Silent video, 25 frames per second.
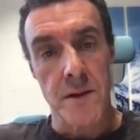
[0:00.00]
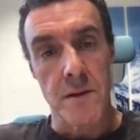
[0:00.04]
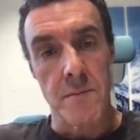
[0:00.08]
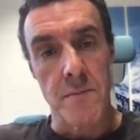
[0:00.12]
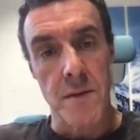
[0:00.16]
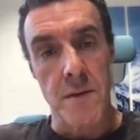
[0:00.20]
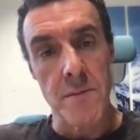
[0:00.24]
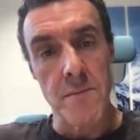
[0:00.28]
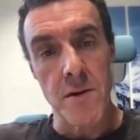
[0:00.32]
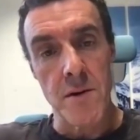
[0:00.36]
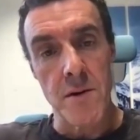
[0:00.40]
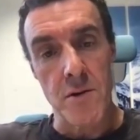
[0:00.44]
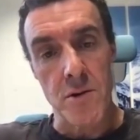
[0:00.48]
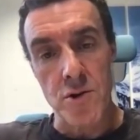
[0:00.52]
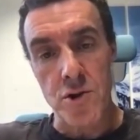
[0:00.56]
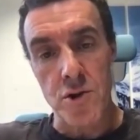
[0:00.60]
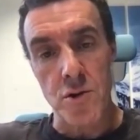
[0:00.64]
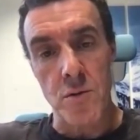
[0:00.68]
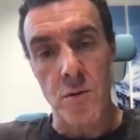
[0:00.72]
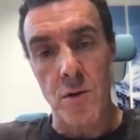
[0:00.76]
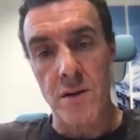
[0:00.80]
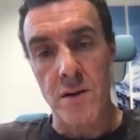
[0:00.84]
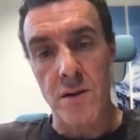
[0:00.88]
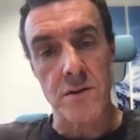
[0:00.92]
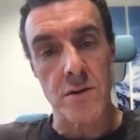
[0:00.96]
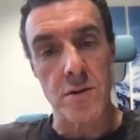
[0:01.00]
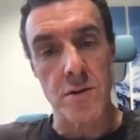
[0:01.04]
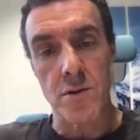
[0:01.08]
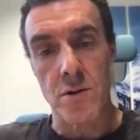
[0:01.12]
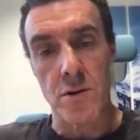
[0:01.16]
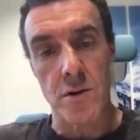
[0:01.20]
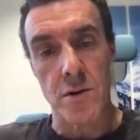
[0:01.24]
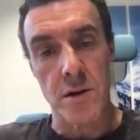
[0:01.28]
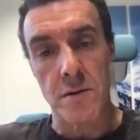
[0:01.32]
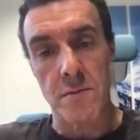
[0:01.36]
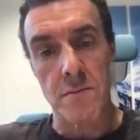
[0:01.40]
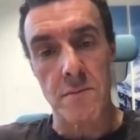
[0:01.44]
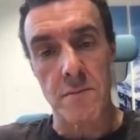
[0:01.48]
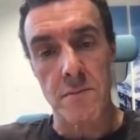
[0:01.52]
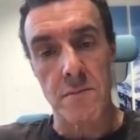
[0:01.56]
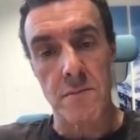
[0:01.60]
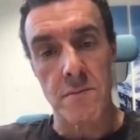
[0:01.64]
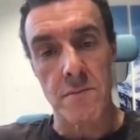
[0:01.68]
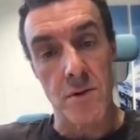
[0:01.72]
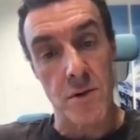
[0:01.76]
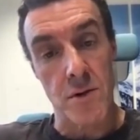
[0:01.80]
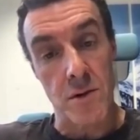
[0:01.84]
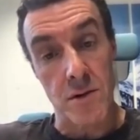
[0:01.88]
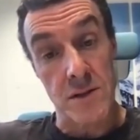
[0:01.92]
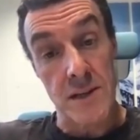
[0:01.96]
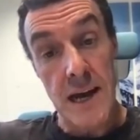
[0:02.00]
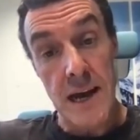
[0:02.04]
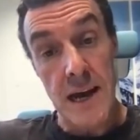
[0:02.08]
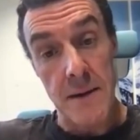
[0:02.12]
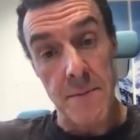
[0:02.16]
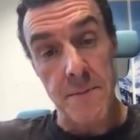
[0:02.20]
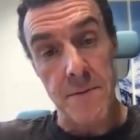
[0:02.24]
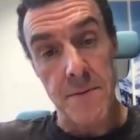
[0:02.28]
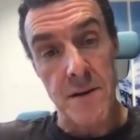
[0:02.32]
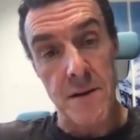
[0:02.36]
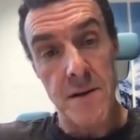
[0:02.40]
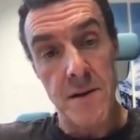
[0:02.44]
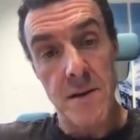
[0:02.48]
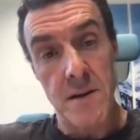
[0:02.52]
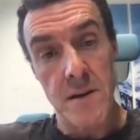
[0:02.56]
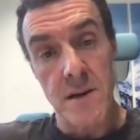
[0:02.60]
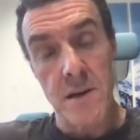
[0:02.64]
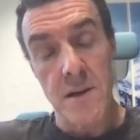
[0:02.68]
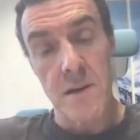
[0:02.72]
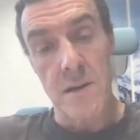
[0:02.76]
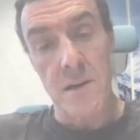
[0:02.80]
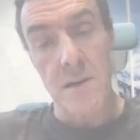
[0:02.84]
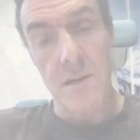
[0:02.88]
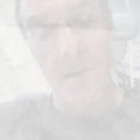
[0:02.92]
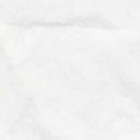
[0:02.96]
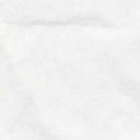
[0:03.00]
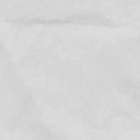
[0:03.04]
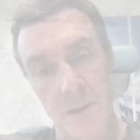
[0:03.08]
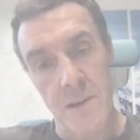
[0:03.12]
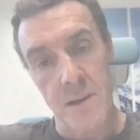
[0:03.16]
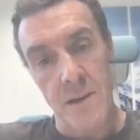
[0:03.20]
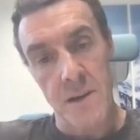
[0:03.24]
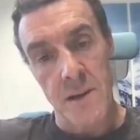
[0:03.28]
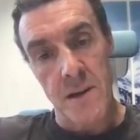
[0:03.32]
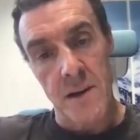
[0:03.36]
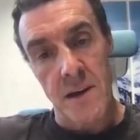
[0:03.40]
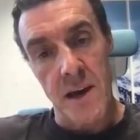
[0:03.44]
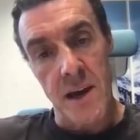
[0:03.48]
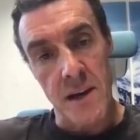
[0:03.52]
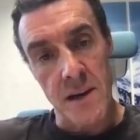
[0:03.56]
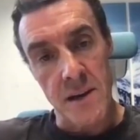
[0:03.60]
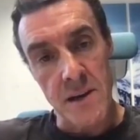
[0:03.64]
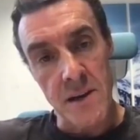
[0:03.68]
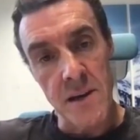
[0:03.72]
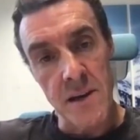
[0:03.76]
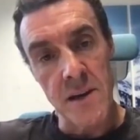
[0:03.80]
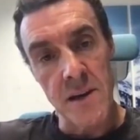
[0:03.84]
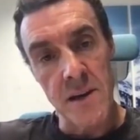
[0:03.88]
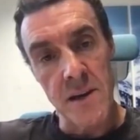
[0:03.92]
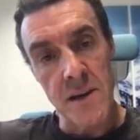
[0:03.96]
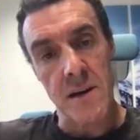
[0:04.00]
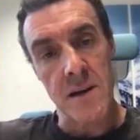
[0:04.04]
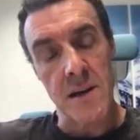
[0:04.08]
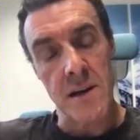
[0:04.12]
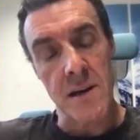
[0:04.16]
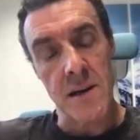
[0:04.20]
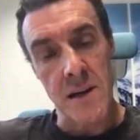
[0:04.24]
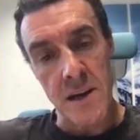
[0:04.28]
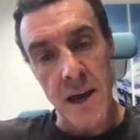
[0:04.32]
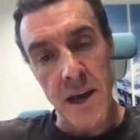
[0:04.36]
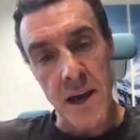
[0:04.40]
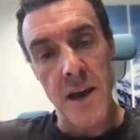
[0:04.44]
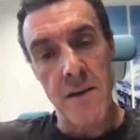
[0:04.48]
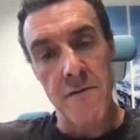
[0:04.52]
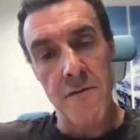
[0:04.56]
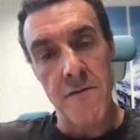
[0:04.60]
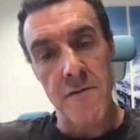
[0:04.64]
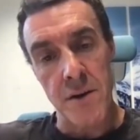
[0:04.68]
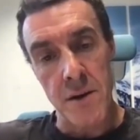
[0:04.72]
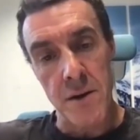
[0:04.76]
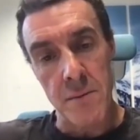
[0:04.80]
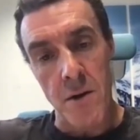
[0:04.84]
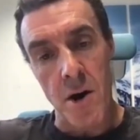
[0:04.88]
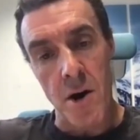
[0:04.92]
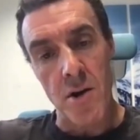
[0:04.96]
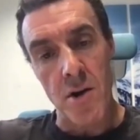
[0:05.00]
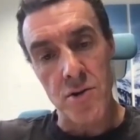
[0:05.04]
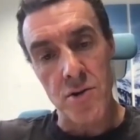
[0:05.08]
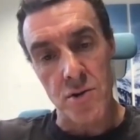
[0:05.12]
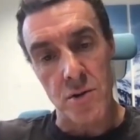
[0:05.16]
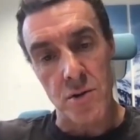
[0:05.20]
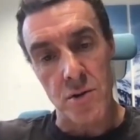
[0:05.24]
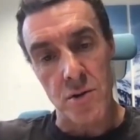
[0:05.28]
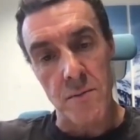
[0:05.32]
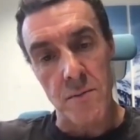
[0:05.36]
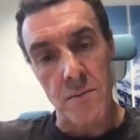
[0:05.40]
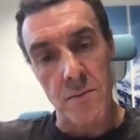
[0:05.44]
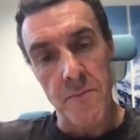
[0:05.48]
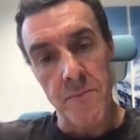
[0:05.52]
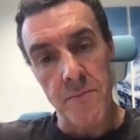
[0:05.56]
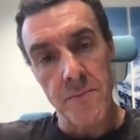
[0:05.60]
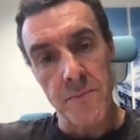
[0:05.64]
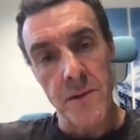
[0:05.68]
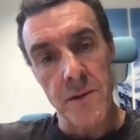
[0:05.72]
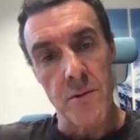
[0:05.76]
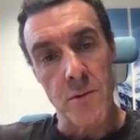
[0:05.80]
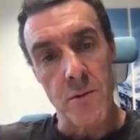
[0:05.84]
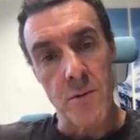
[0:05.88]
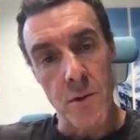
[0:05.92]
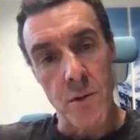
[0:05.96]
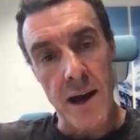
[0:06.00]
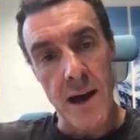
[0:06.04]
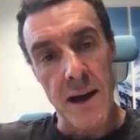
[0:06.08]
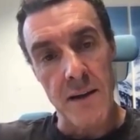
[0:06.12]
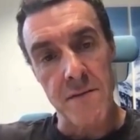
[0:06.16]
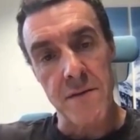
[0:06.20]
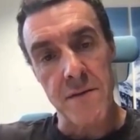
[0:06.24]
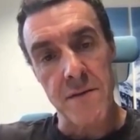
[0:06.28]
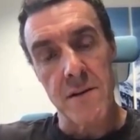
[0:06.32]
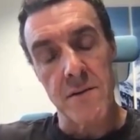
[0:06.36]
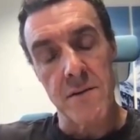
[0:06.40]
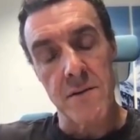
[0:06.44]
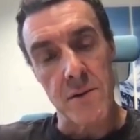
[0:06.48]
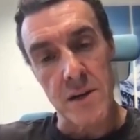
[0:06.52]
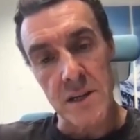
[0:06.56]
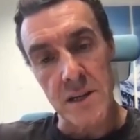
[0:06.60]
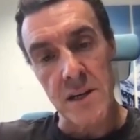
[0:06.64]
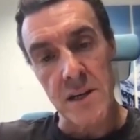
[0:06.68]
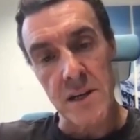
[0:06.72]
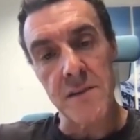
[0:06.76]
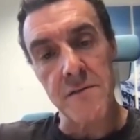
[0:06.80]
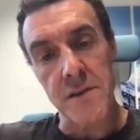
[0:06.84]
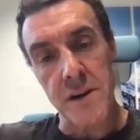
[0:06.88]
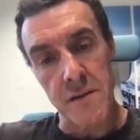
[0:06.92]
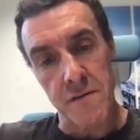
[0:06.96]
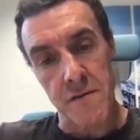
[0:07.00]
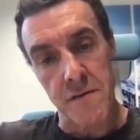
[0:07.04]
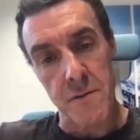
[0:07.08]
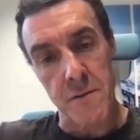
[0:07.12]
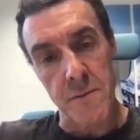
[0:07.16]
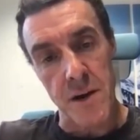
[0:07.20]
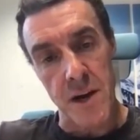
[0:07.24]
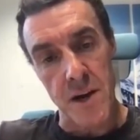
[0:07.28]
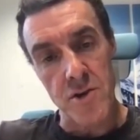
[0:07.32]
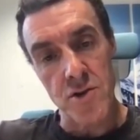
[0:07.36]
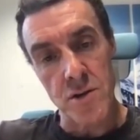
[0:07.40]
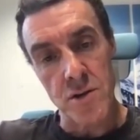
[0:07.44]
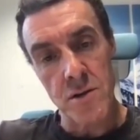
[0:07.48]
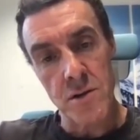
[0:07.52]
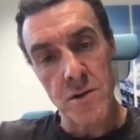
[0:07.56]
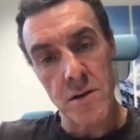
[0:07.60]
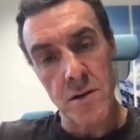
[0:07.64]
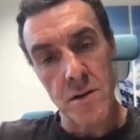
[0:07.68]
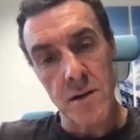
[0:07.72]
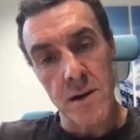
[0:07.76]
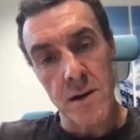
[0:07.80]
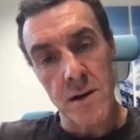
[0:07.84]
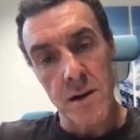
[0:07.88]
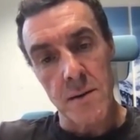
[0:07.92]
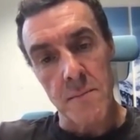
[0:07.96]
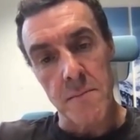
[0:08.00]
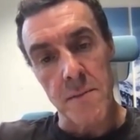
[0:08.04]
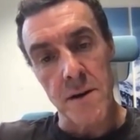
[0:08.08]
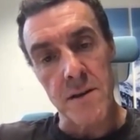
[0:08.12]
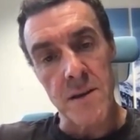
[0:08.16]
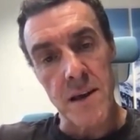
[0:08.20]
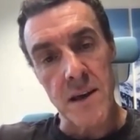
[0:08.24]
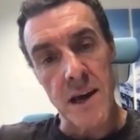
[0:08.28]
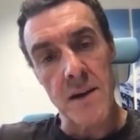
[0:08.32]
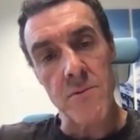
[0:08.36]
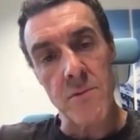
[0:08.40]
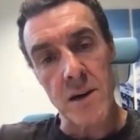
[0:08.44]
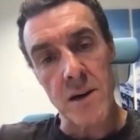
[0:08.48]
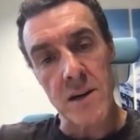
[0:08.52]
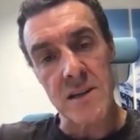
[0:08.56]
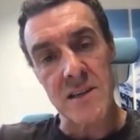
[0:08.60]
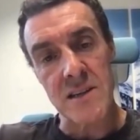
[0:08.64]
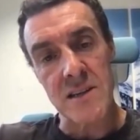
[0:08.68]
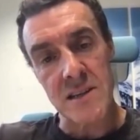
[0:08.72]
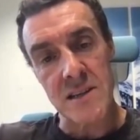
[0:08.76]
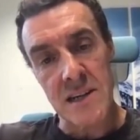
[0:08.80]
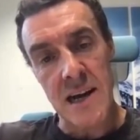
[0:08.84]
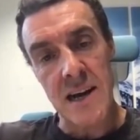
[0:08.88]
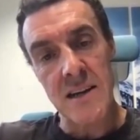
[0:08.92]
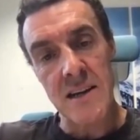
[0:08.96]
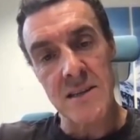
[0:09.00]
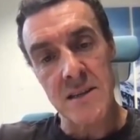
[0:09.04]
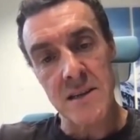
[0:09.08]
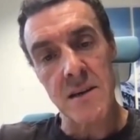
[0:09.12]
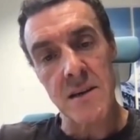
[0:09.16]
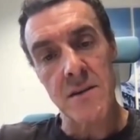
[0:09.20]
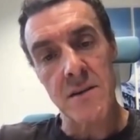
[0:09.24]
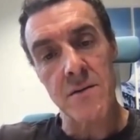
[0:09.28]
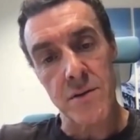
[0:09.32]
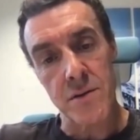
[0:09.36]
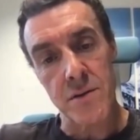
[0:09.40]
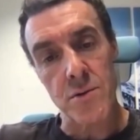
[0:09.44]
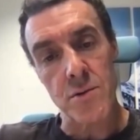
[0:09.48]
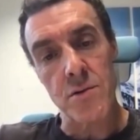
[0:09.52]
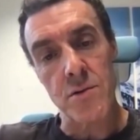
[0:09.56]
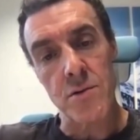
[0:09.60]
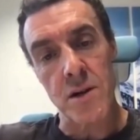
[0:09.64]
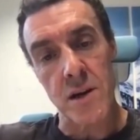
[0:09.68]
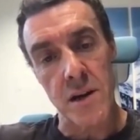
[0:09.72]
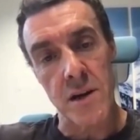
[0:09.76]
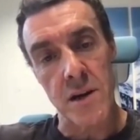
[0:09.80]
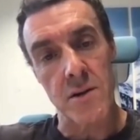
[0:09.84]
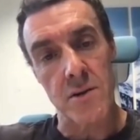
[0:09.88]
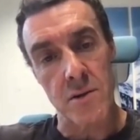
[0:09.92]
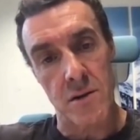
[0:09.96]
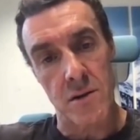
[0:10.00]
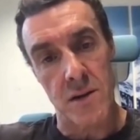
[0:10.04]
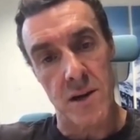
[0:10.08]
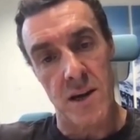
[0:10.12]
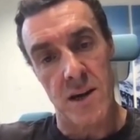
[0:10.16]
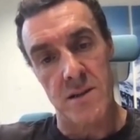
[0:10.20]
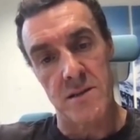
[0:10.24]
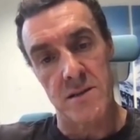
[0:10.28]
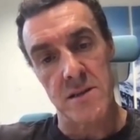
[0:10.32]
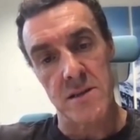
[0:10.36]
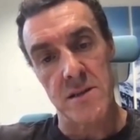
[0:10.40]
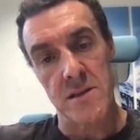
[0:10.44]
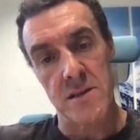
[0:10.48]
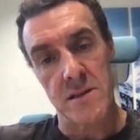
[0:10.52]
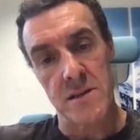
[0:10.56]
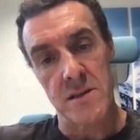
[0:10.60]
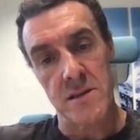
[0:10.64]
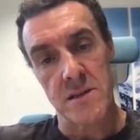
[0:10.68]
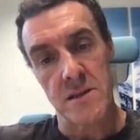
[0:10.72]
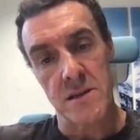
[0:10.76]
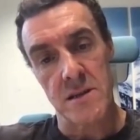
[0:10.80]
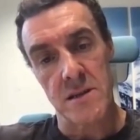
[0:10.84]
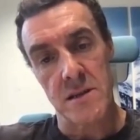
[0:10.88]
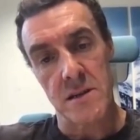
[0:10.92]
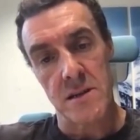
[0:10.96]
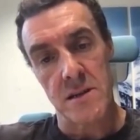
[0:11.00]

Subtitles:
Maybe also wants to go in more depth. And here in every module, we're delivering information, but then we're discussing through clinical cases.